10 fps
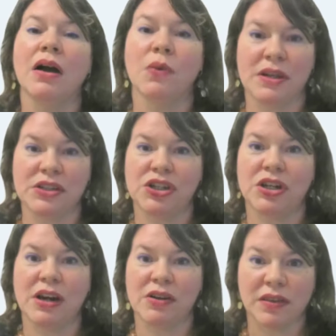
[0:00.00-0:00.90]

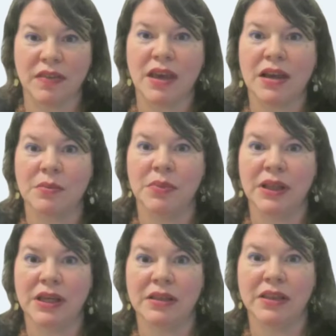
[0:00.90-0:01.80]
questionnaire that they
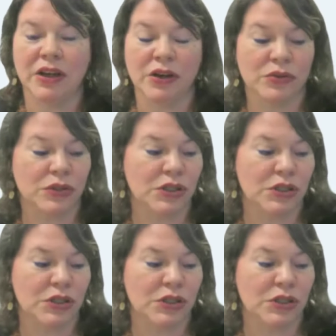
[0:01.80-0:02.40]
complete that goes